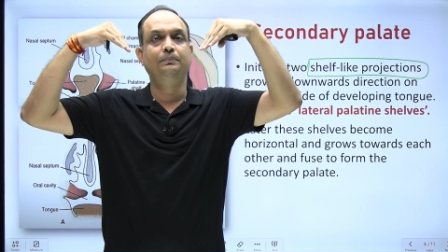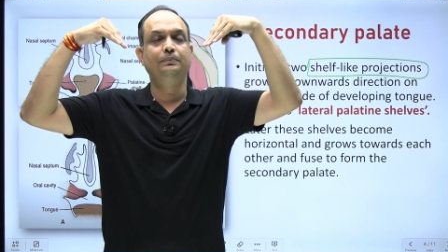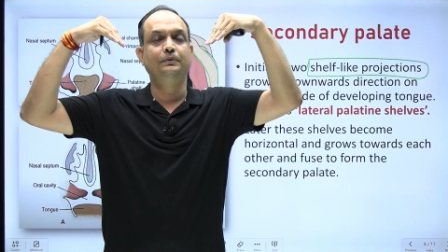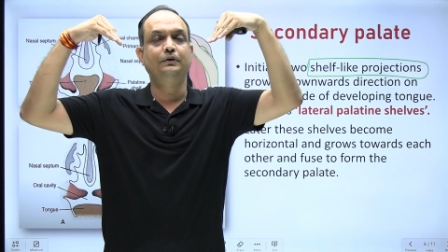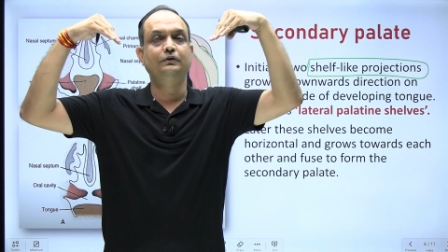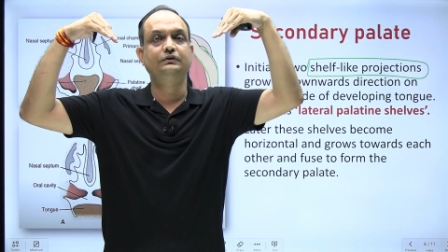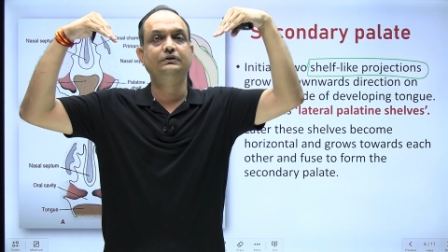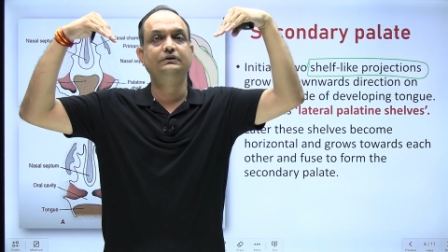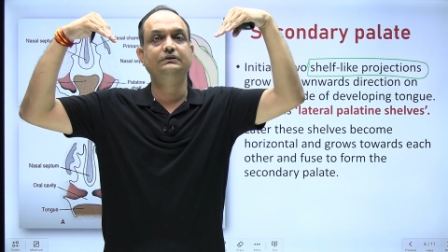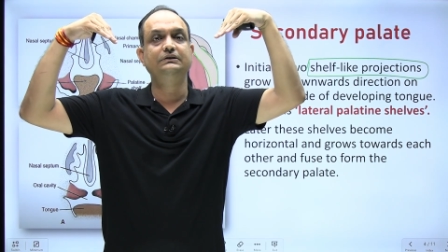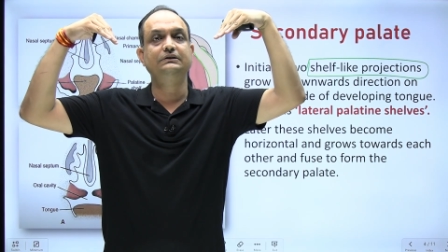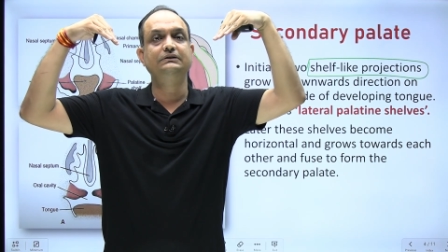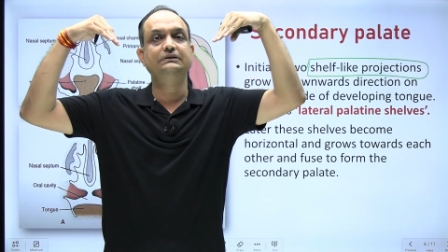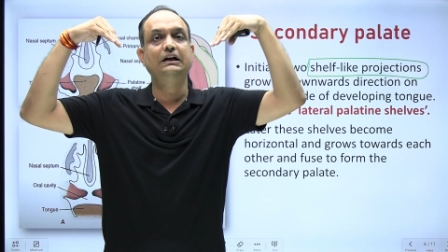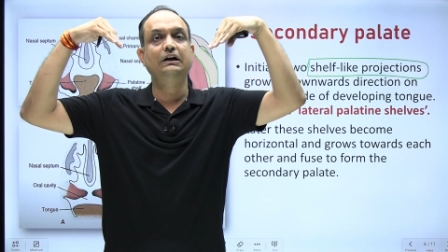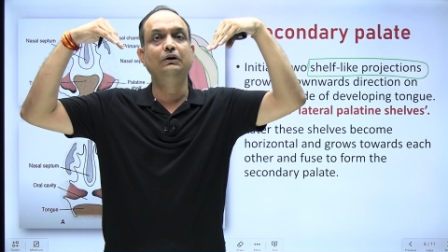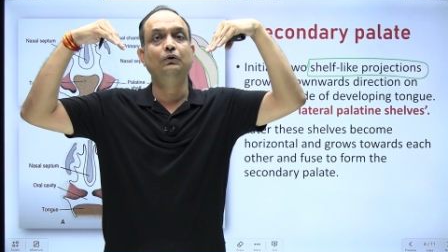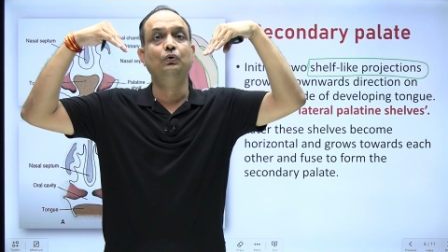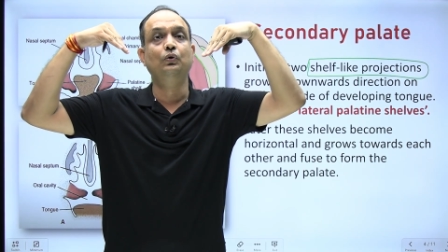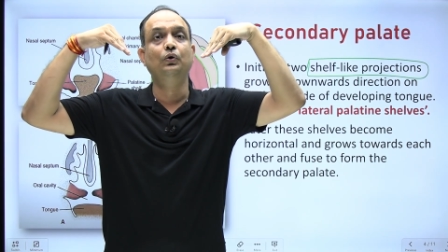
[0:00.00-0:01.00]
processes
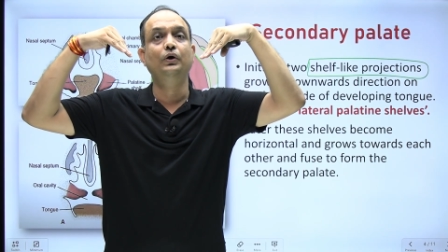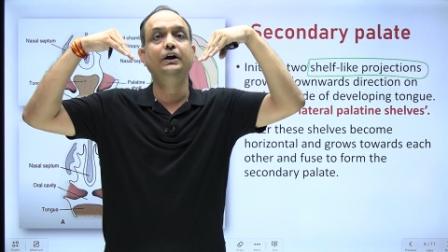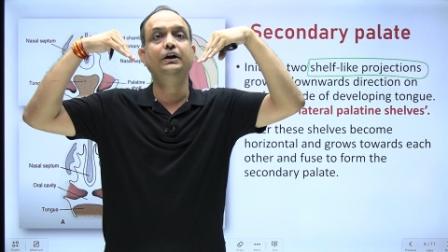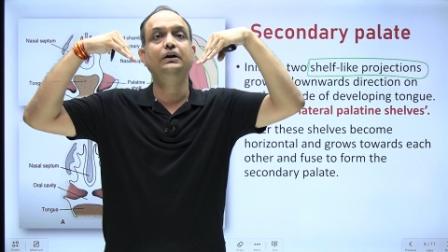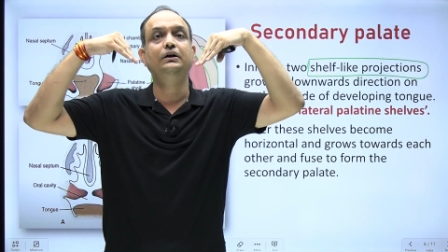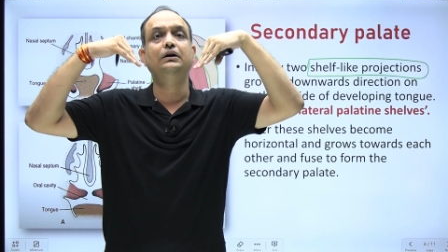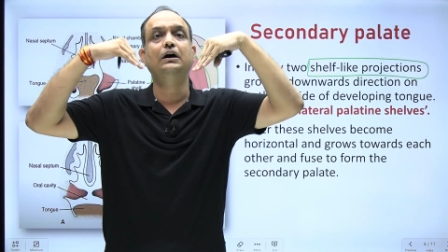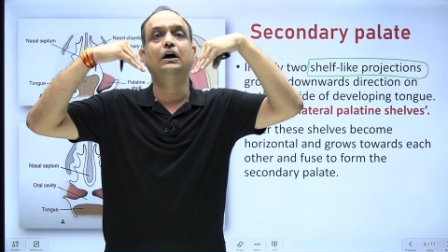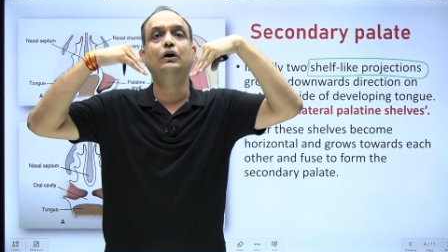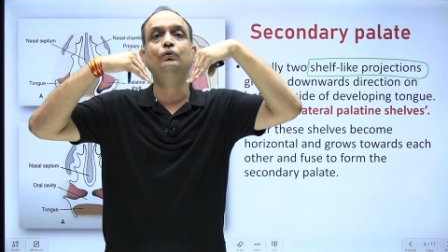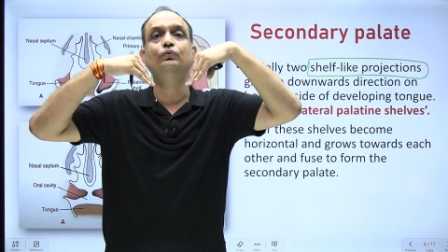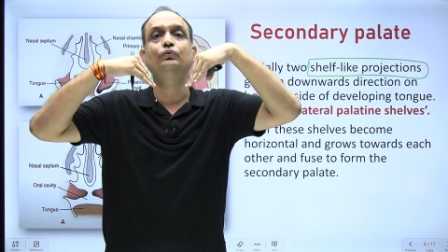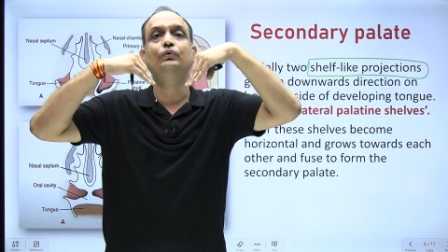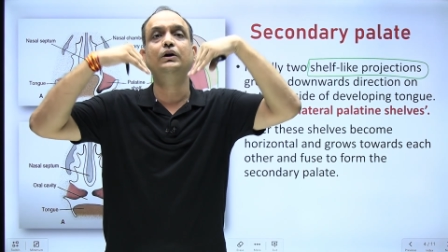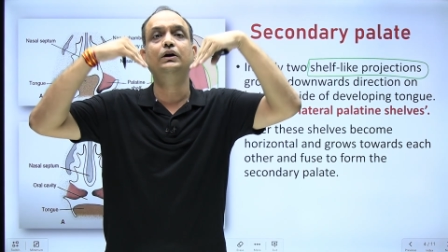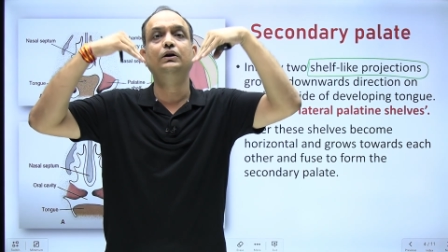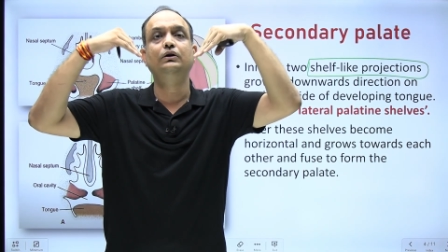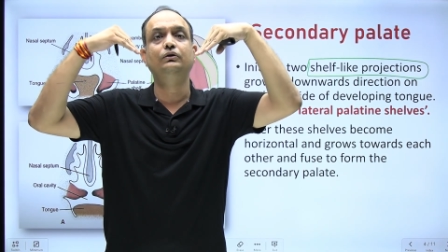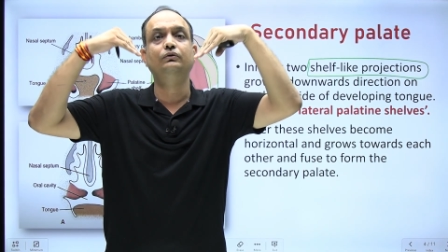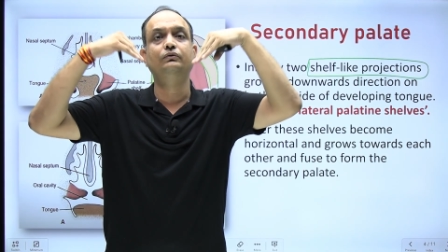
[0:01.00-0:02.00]
are going
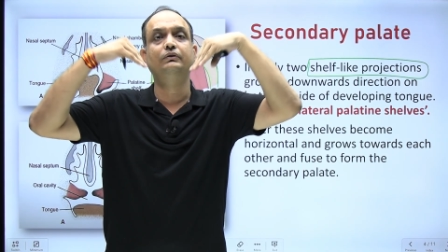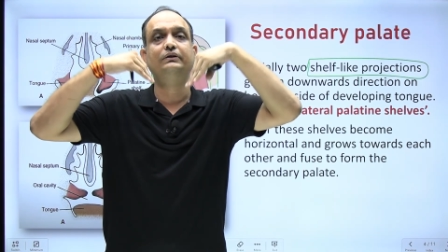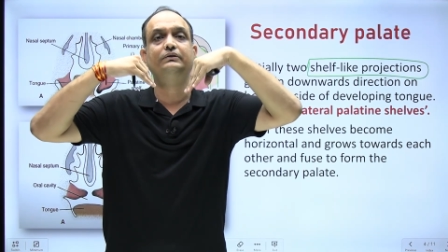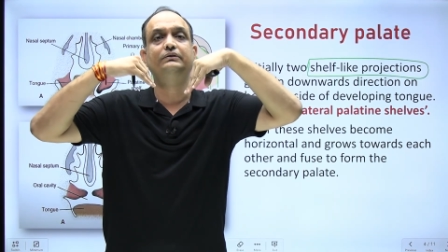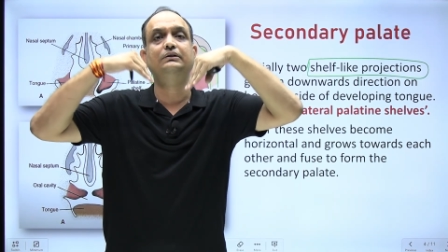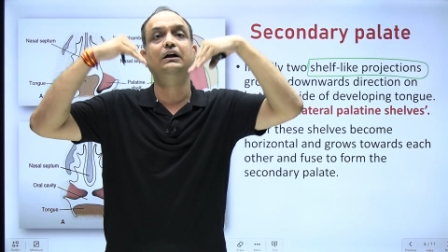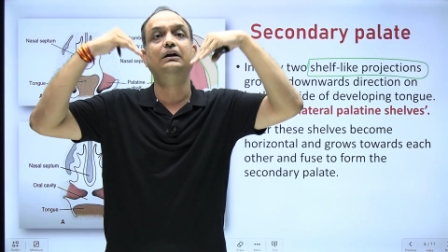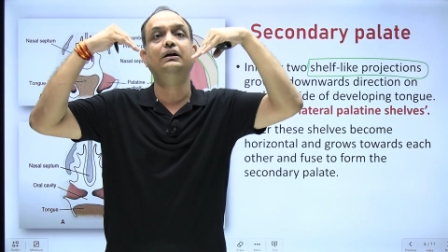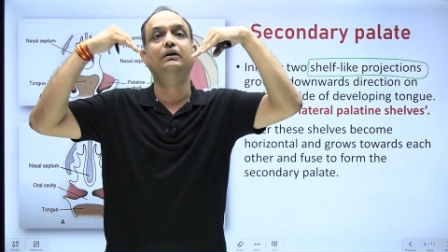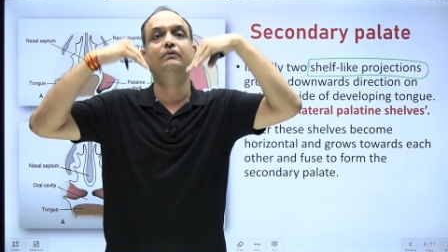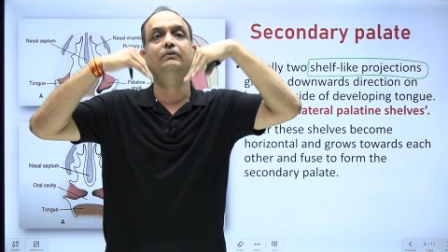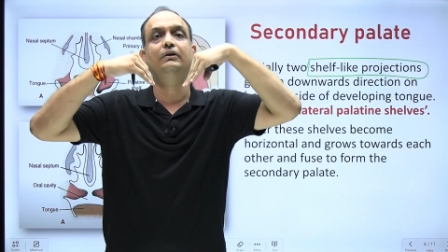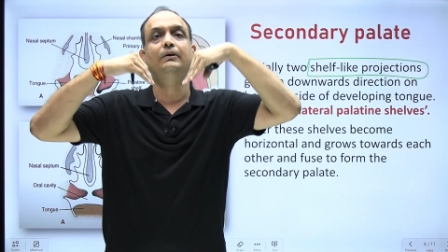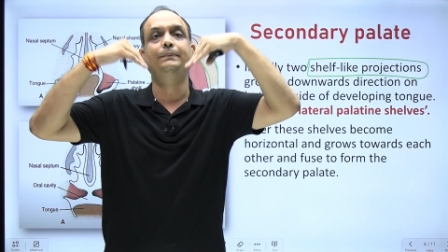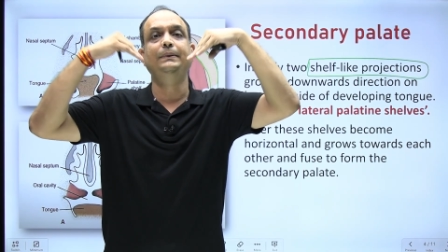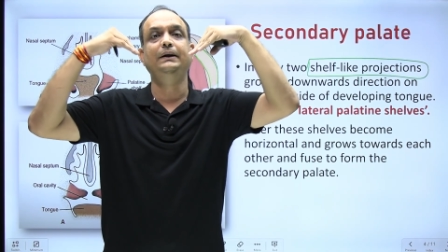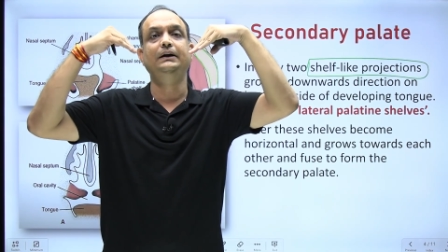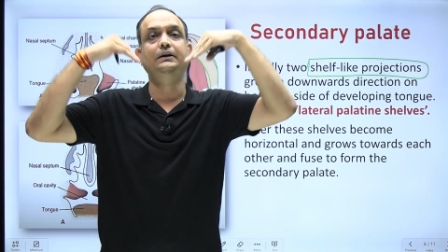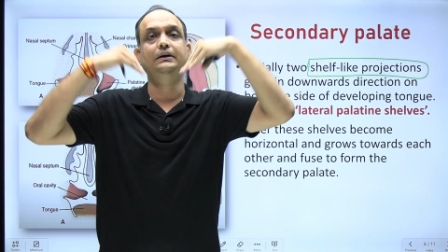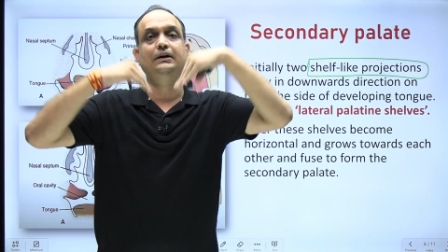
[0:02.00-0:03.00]
downward towards the
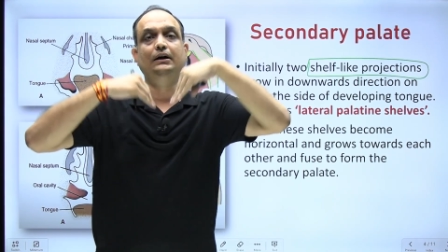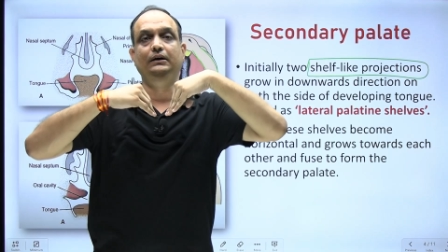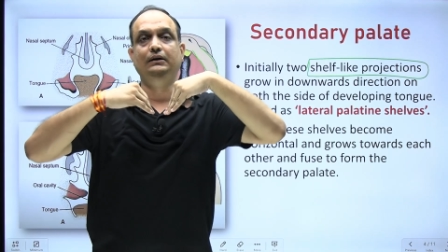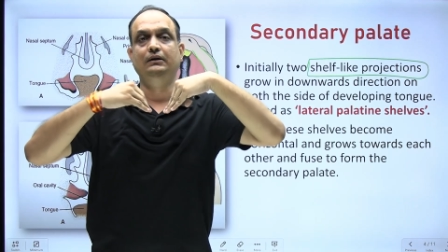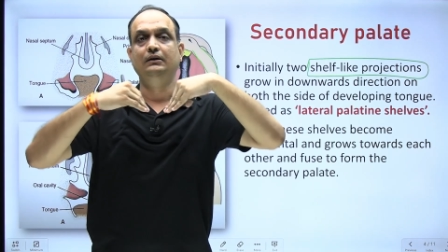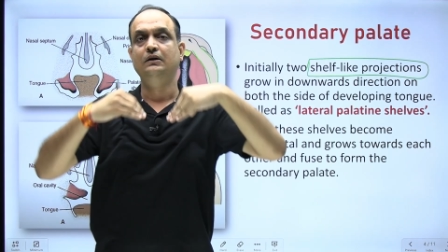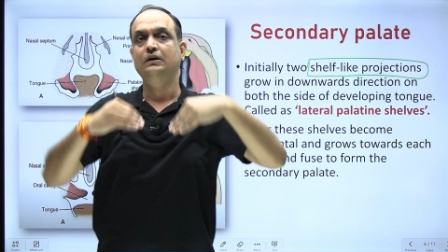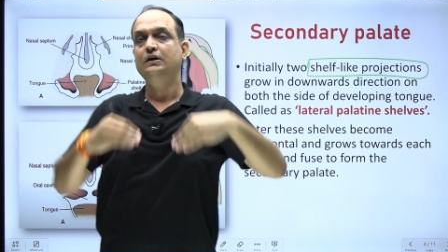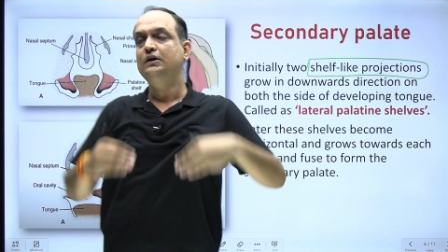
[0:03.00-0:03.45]
developing tongue.